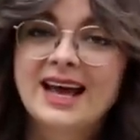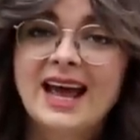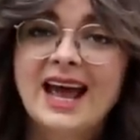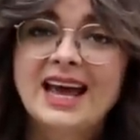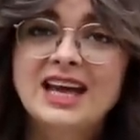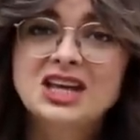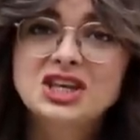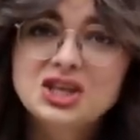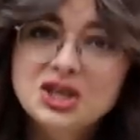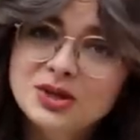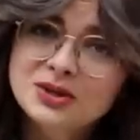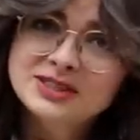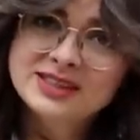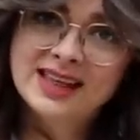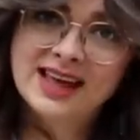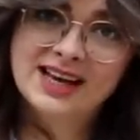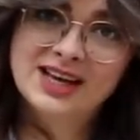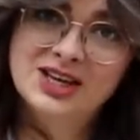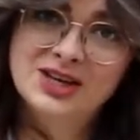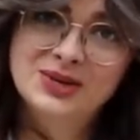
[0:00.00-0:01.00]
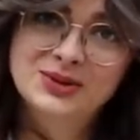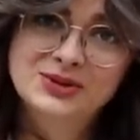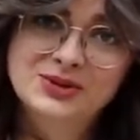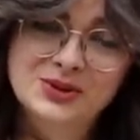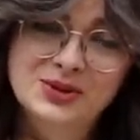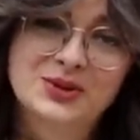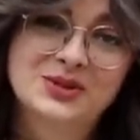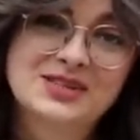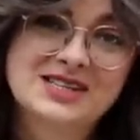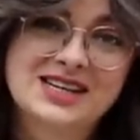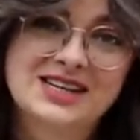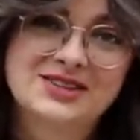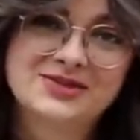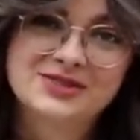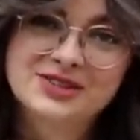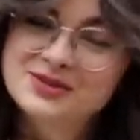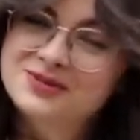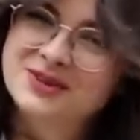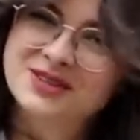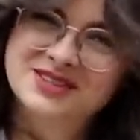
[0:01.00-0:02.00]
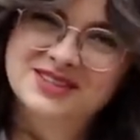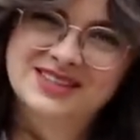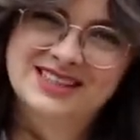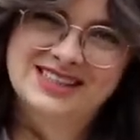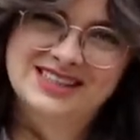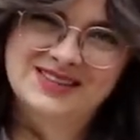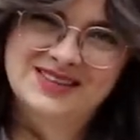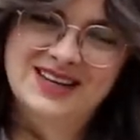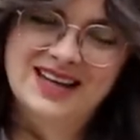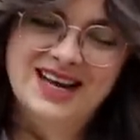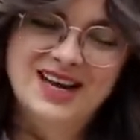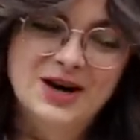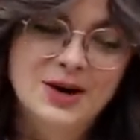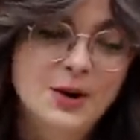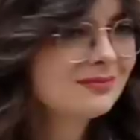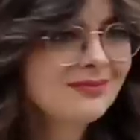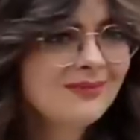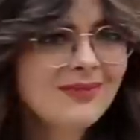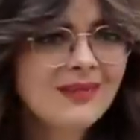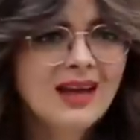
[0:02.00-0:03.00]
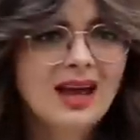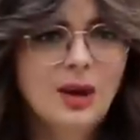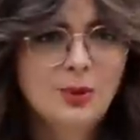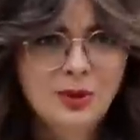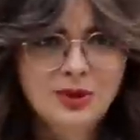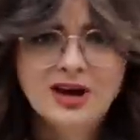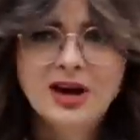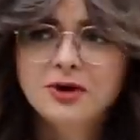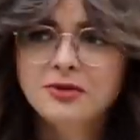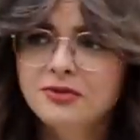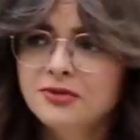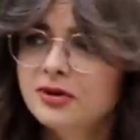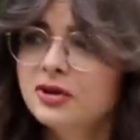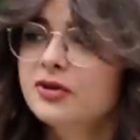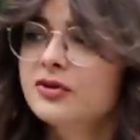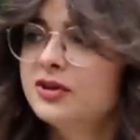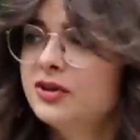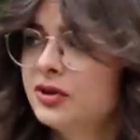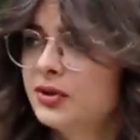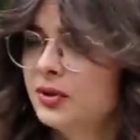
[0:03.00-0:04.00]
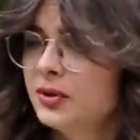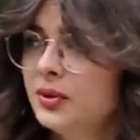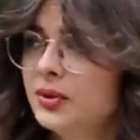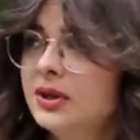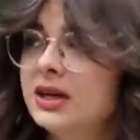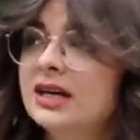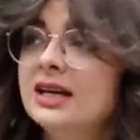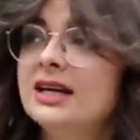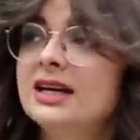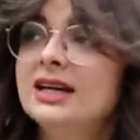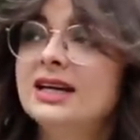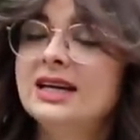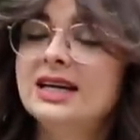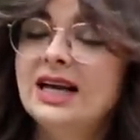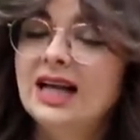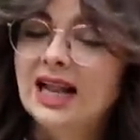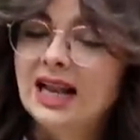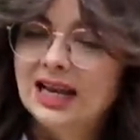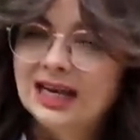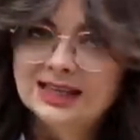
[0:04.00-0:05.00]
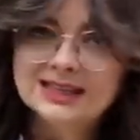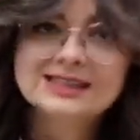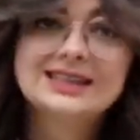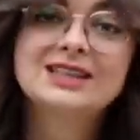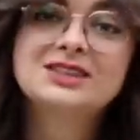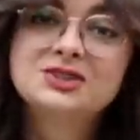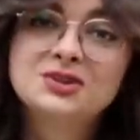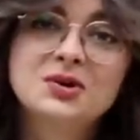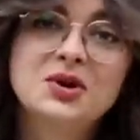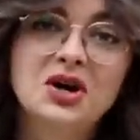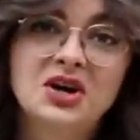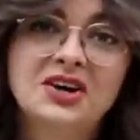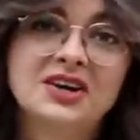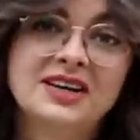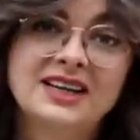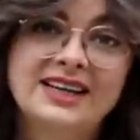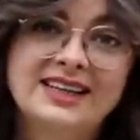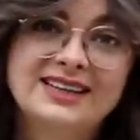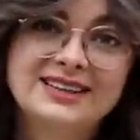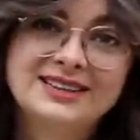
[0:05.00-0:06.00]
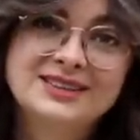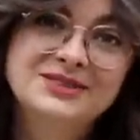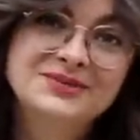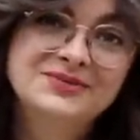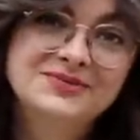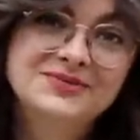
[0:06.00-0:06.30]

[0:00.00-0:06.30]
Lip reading: A huge thank you to Holzkern for sponsoring this video. And without further ado, let's get to gardening.